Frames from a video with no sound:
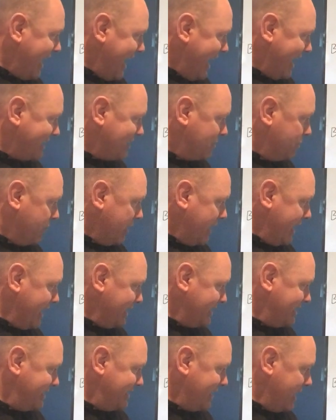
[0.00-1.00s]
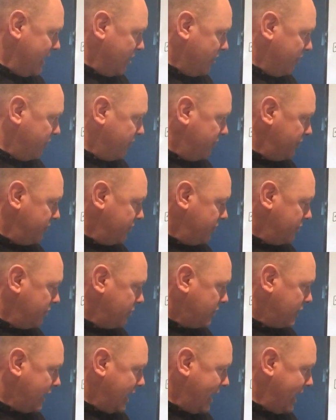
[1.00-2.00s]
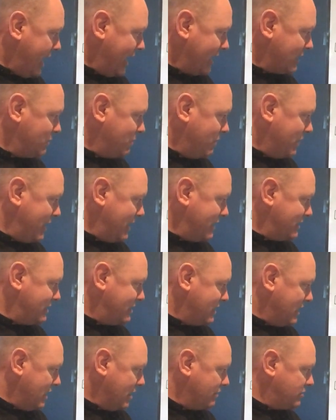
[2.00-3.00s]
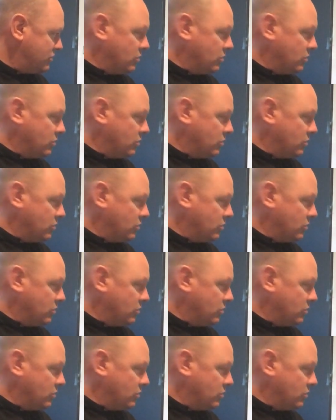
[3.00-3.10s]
X by itself. Okay, X by itself.